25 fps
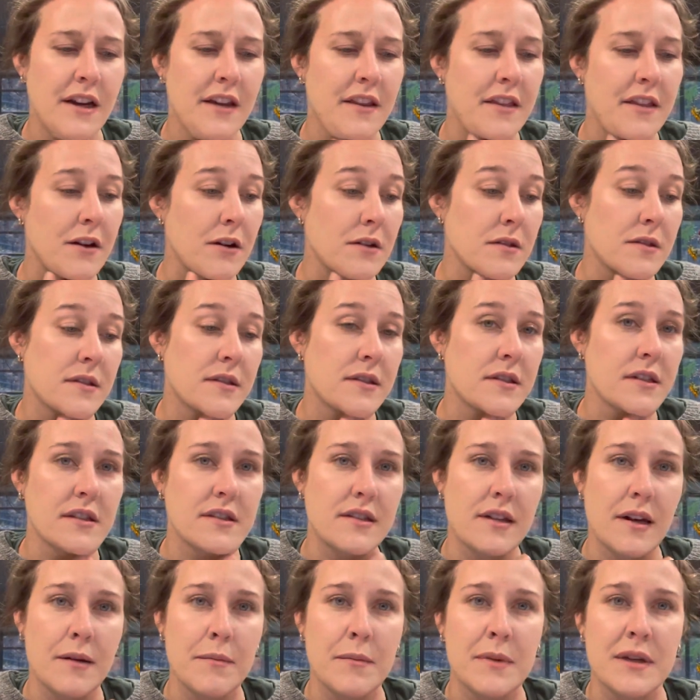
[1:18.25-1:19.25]
There's
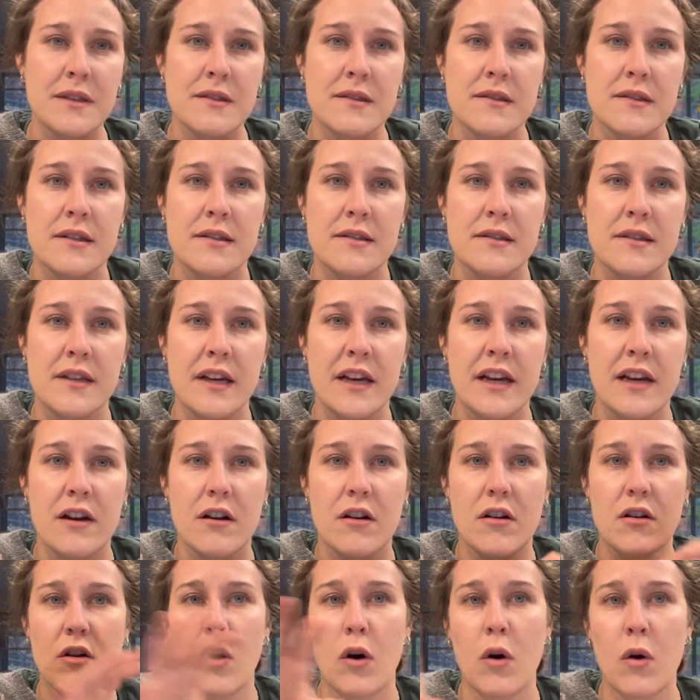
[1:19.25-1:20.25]
some mittens that say
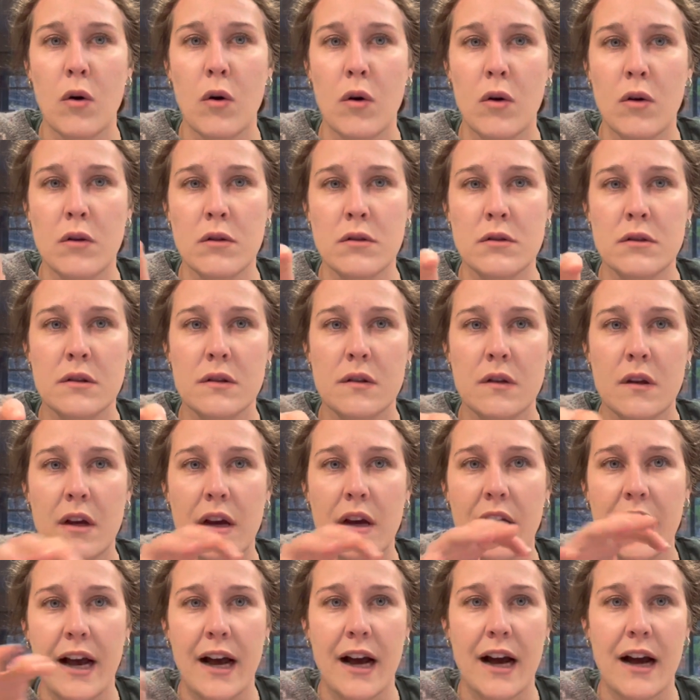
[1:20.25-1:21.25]
cold
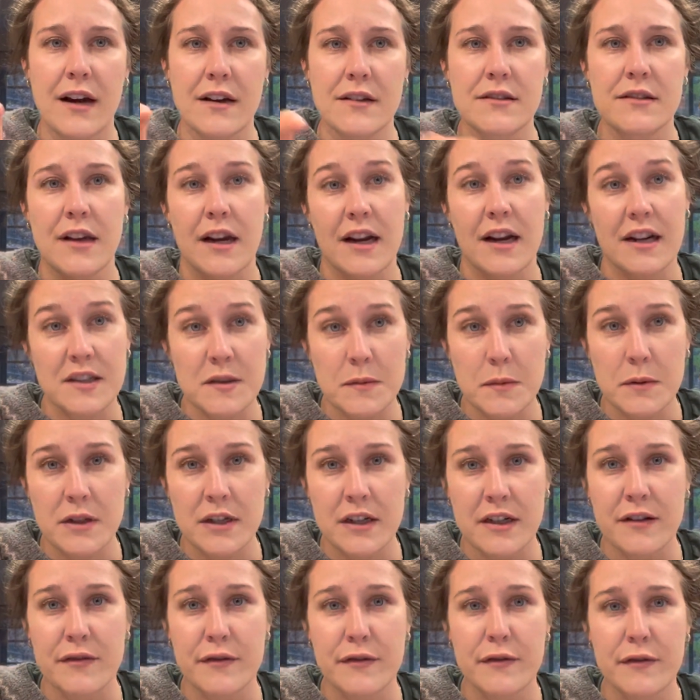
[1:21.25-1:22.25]
as
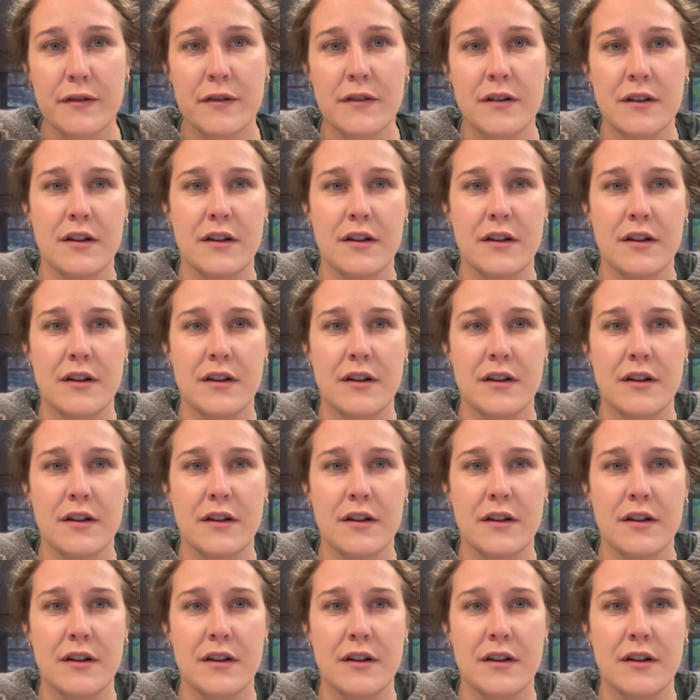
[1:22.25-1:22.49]
expletive.